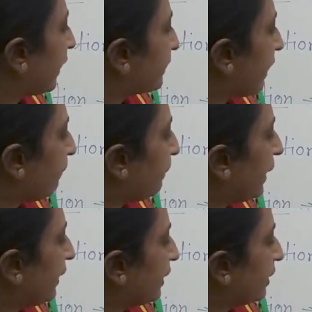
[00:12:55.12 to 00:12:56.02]
example
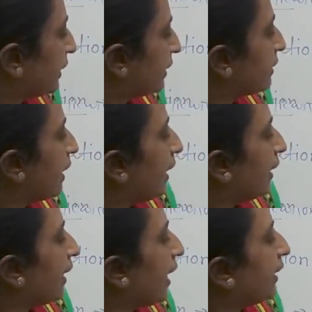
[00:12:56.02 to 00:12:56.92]
here is
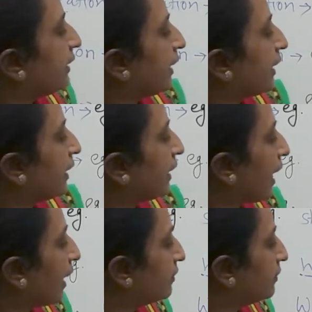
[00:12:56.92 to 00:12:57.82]
lightning
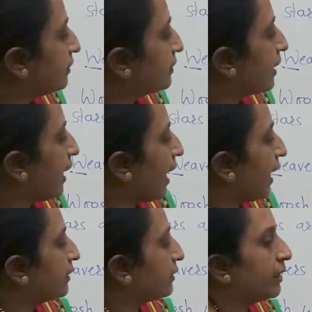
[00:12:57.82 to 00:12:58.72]
crackles
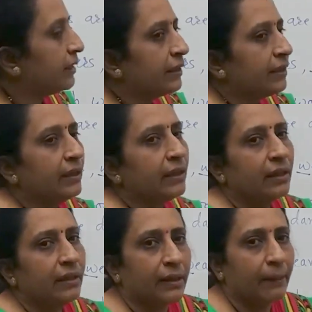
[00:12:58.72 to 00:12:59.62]
and thunder
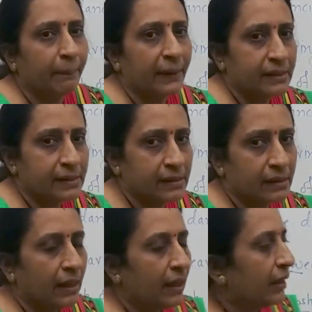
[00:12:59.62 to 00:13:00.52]
rumbles.